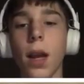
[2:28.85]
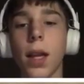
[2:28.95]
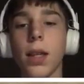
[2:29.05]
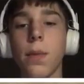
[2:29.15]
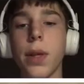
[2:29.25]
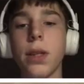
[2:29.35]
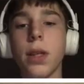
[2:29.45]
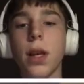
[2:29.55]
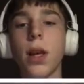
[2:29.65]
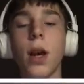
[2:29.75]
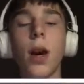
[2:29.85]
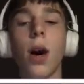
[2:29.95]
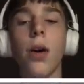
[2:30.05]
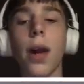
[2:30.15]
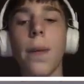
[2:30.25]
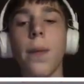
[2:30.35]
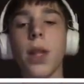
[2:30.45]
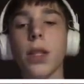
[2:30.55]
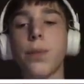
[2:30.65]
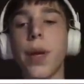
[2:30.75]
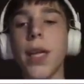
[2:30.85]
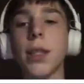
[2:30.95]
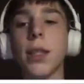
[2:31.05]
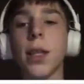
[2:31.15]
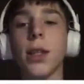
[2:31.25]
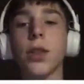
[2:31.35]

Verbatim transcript: I like the pizza. All right, but there's pizza,